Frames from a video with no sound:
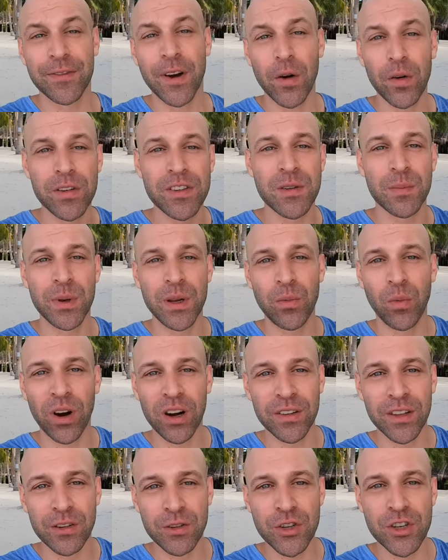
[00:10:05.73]
photos of me
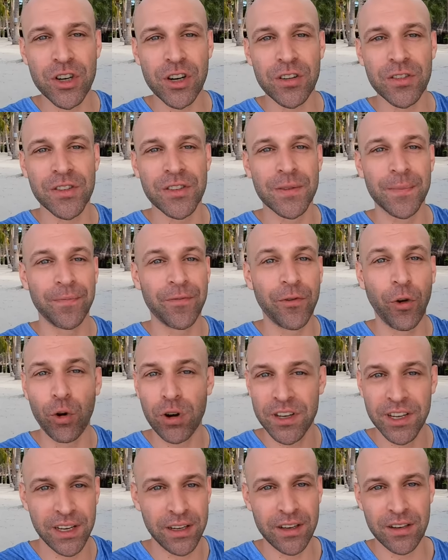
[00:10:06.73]
wearing those shirts
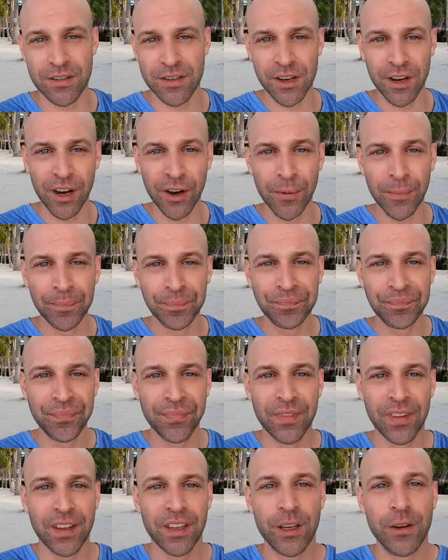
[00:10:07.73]
14 years ago.
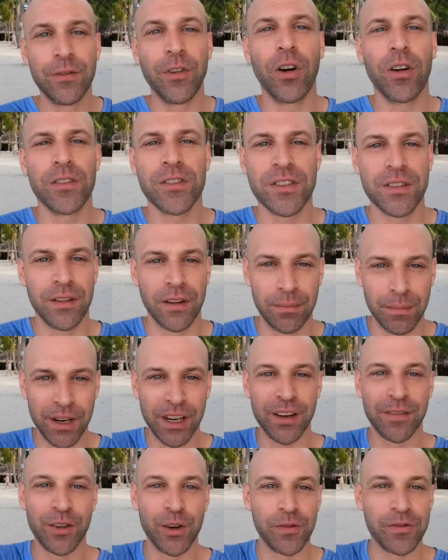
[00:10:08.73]

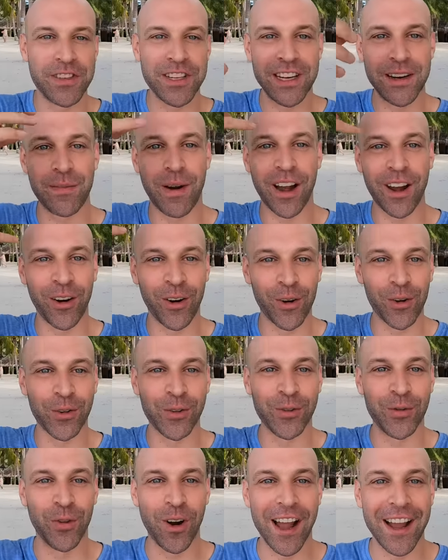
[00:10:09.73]
Many of you have seen my
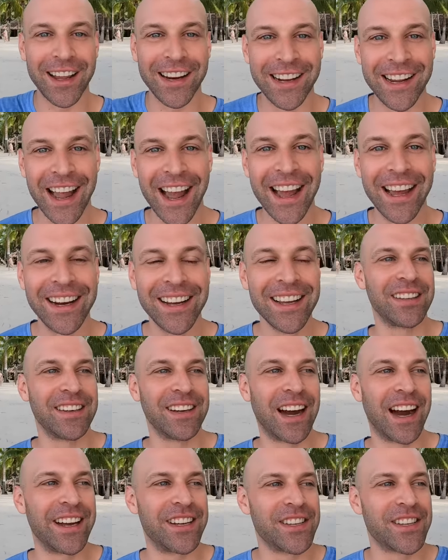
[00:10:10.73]
old raggedy hat.
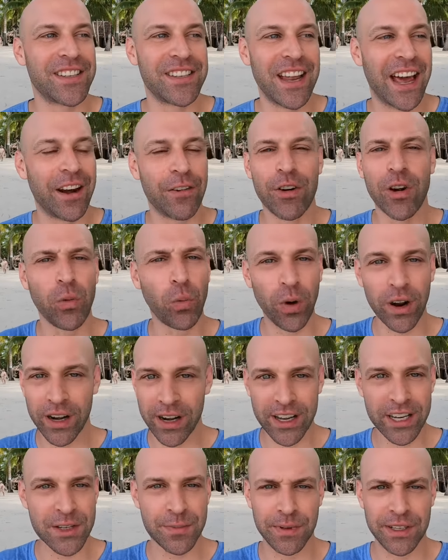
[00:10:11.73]
I don't know what
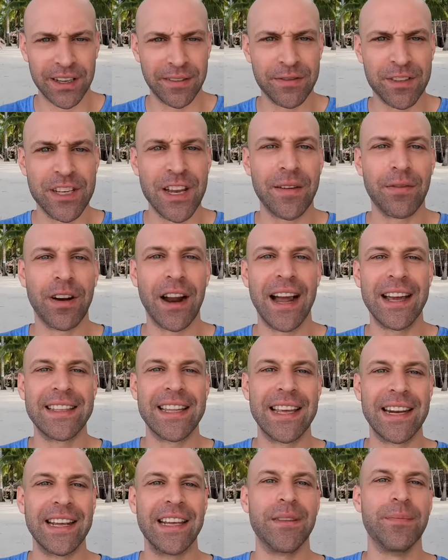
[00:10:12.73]
it is, but I've just never had
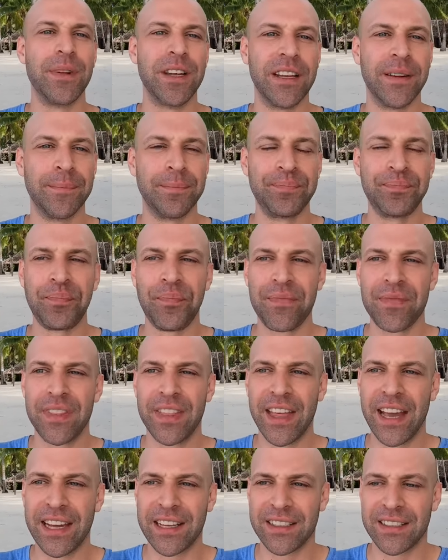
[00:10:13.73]
that in me,
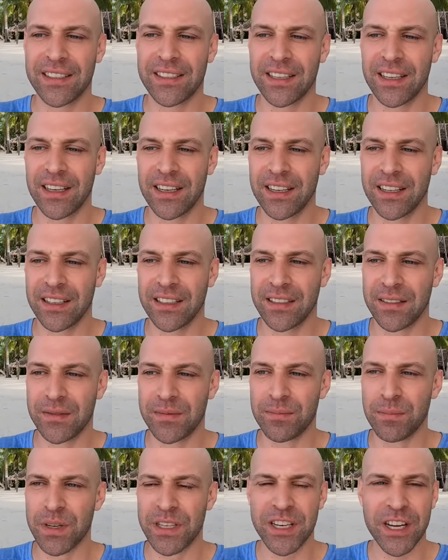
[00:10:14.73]
that
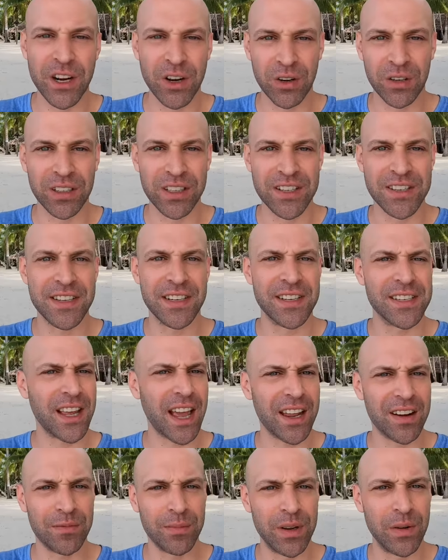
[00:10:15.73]
materialistic
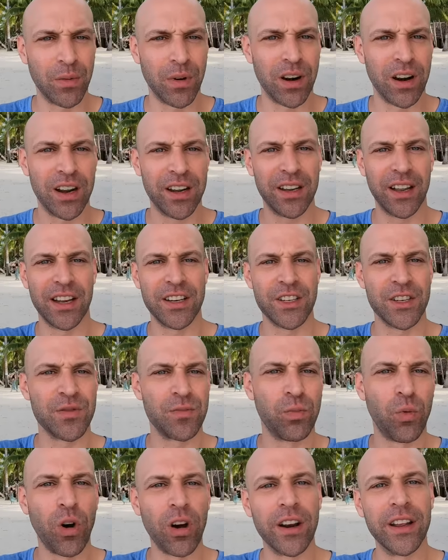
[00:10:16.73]
side of me where I just
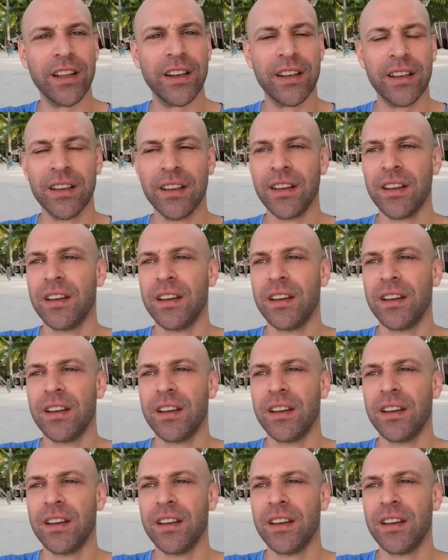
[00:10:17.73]
wanted